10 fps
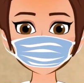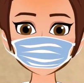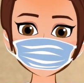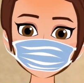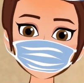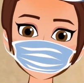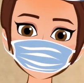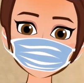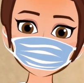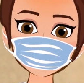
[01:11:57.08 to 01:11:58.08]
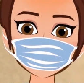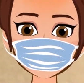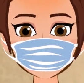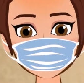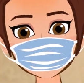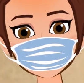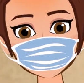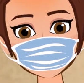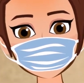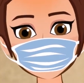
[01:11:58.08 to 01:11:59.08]
I gently asked him to be quiet
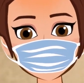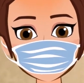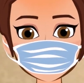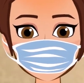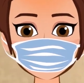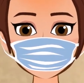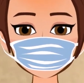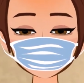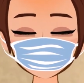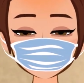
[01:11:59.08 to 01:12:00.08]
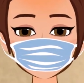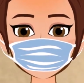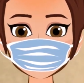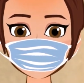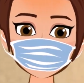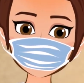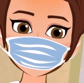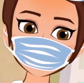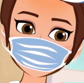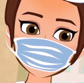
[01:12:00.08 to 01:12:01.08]
and get some rest. As I
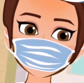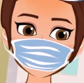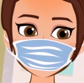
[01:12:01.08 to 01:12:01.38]
was walking